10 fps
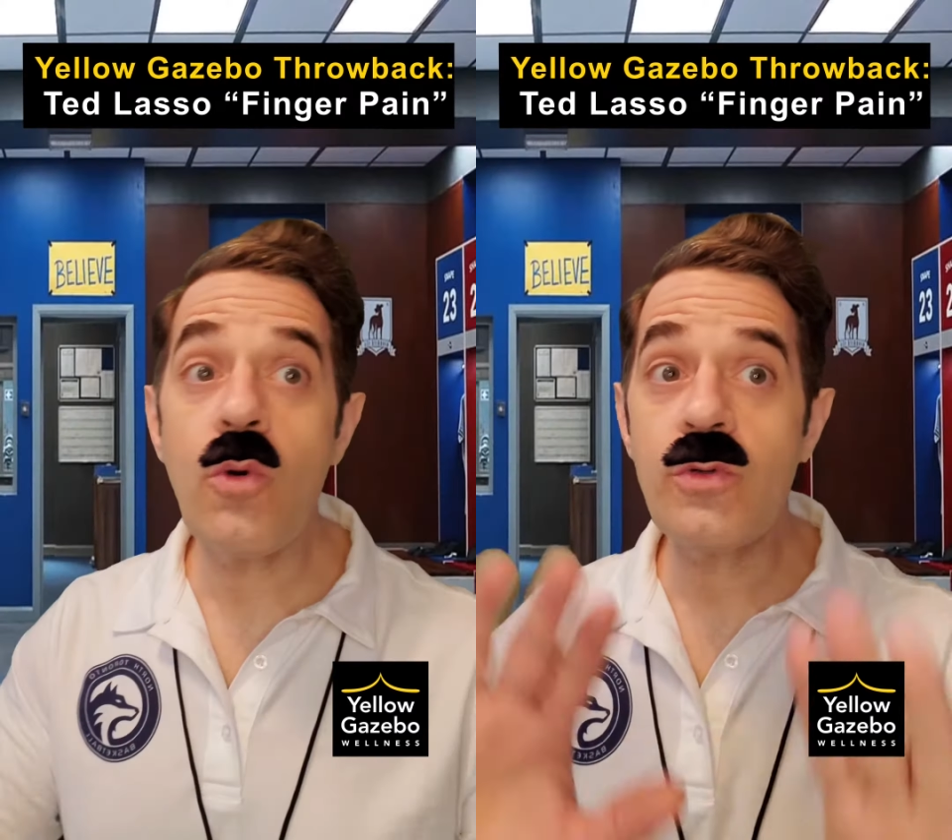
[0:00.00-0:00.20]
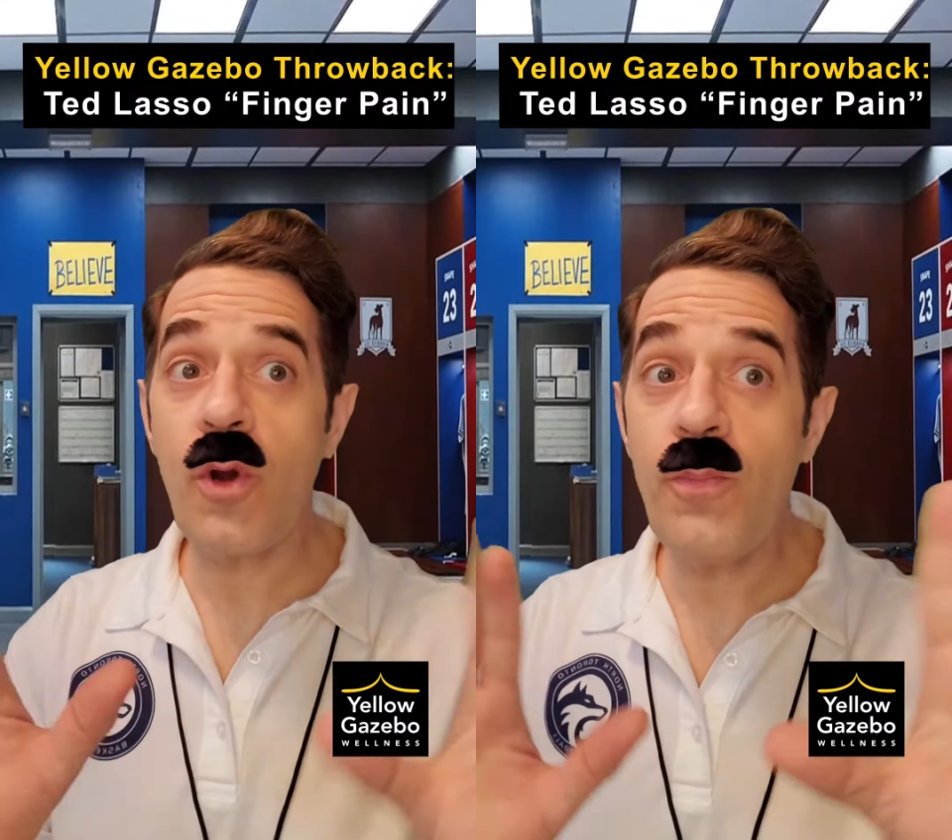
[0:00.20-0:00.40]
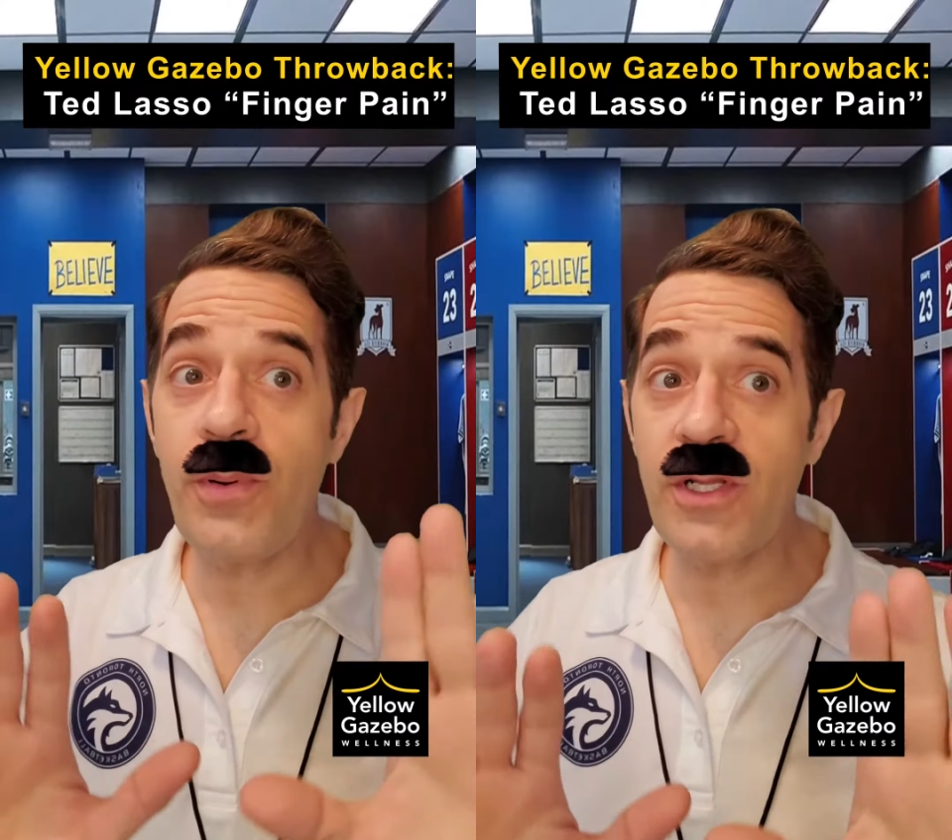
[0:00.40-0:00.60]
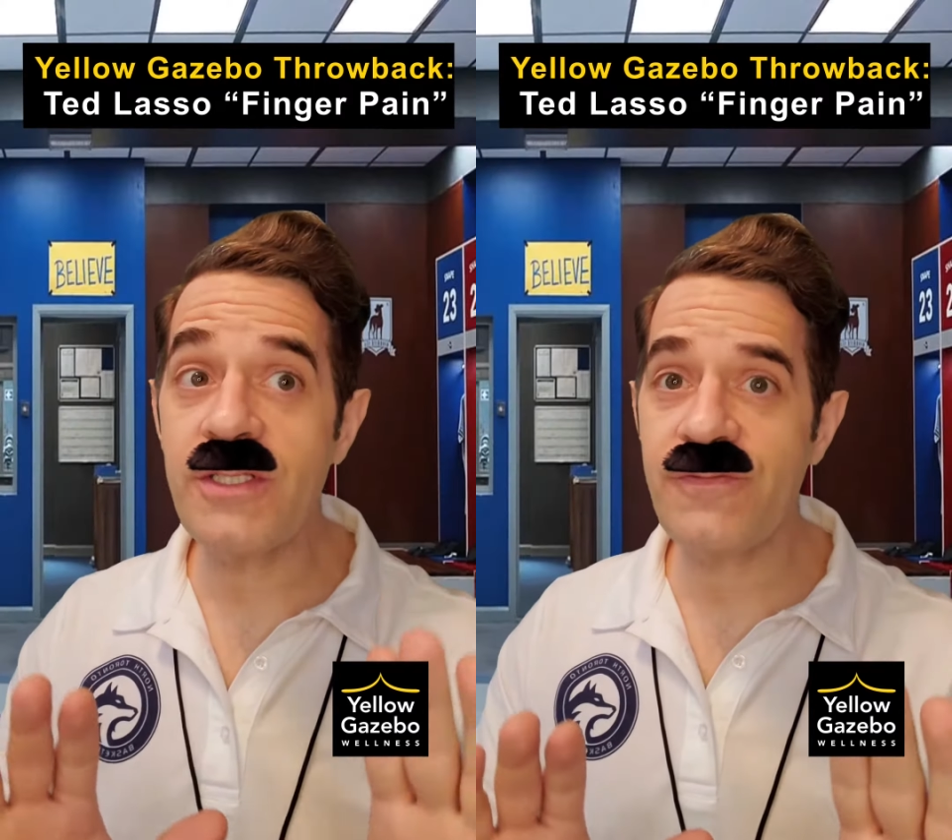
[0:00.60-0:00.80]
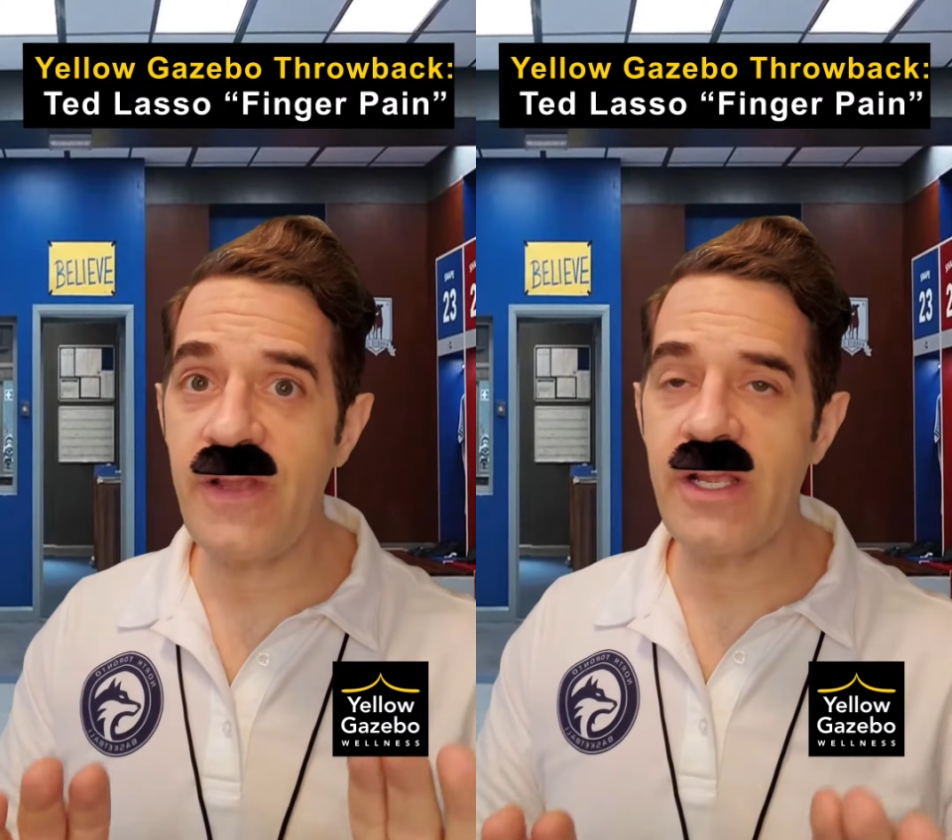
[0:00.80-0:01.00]
don't pull
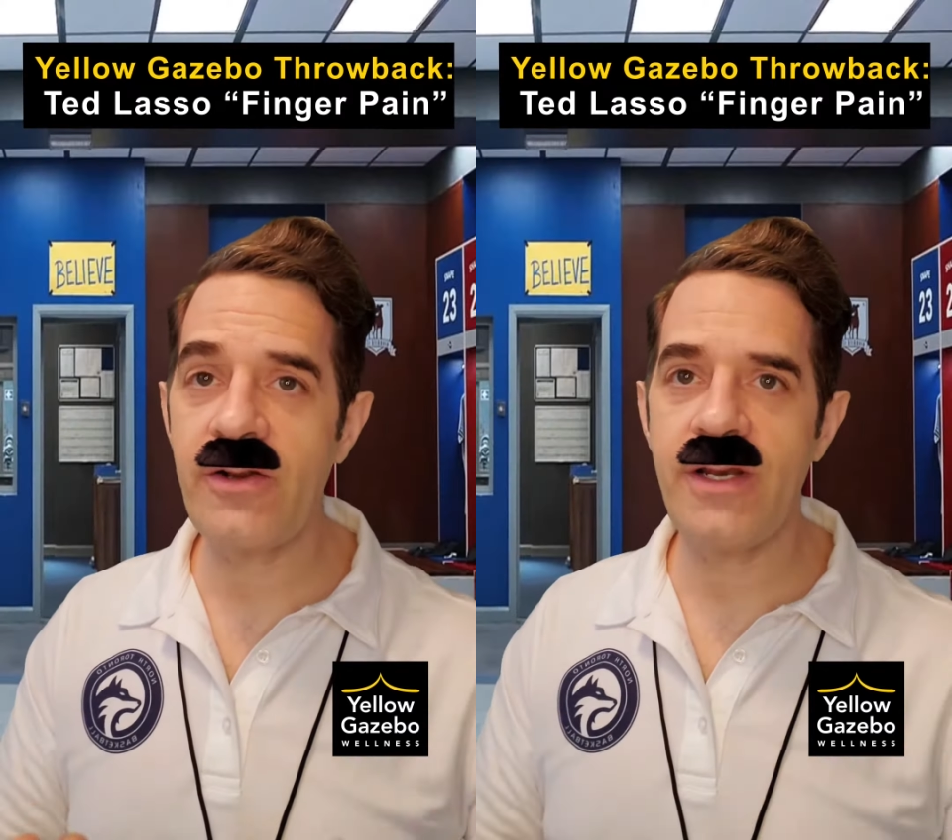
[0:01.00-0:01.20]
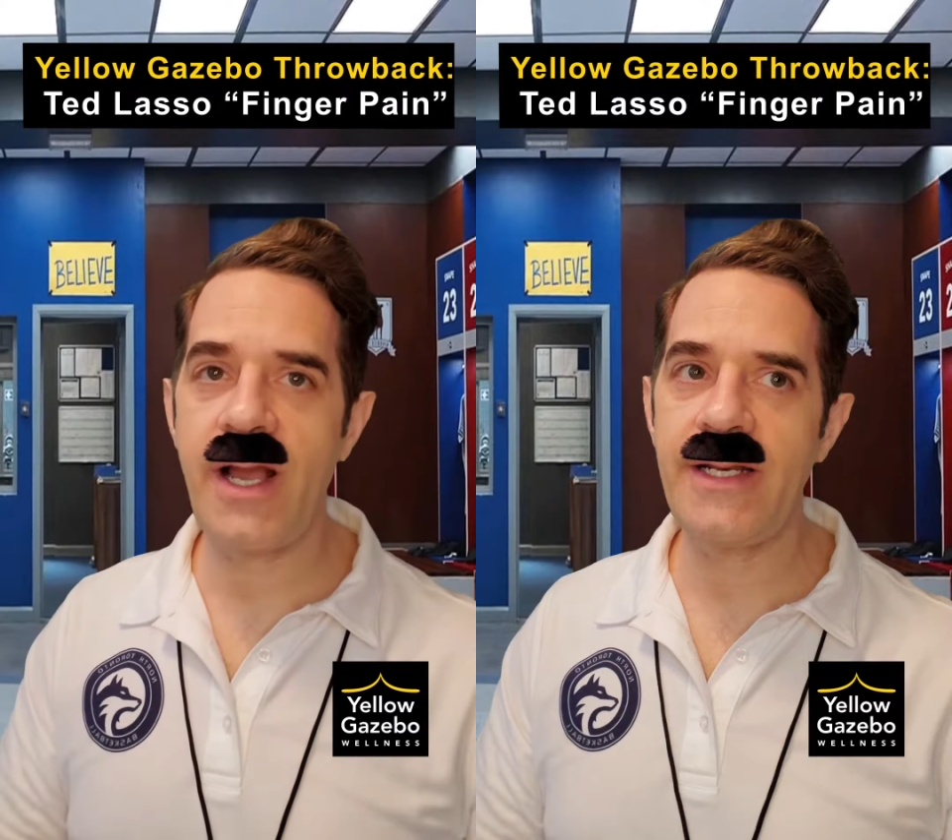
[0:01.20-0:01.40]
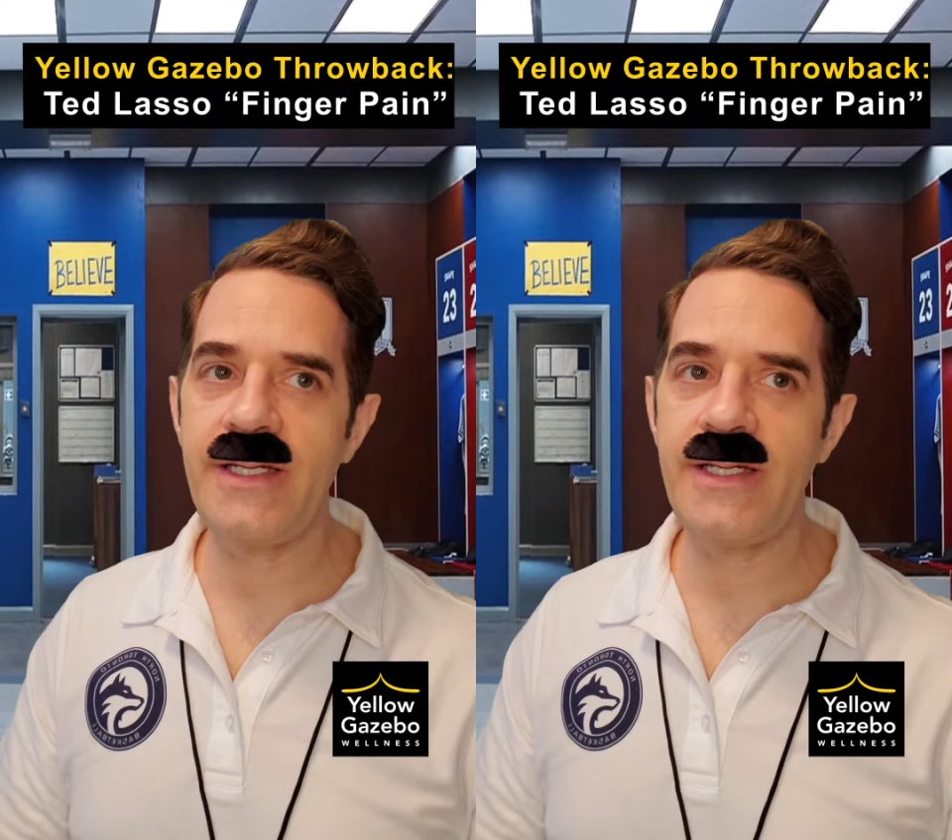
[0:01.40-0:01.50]
his finger. Not